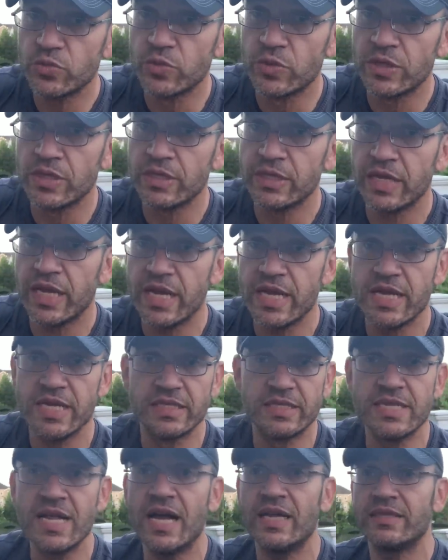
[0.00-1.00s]
one
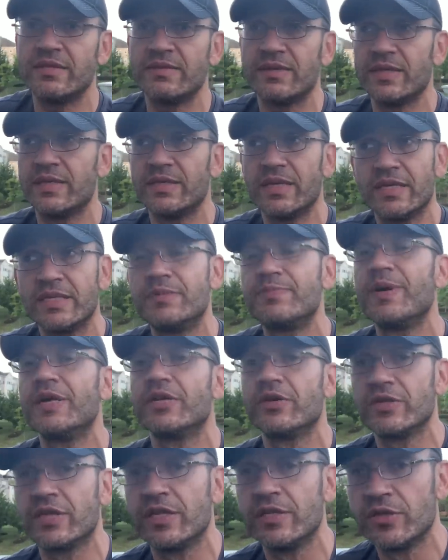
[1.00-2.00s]
is not, it's
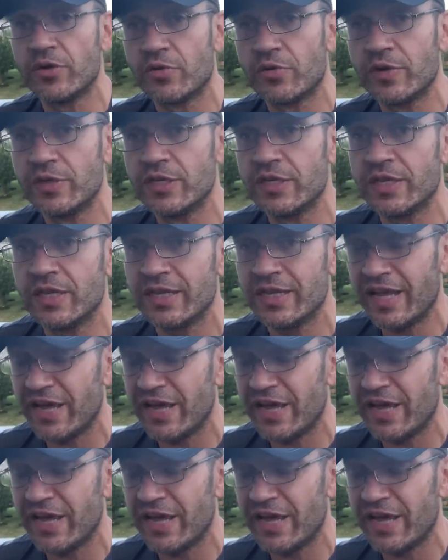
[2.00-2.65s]
better than the original El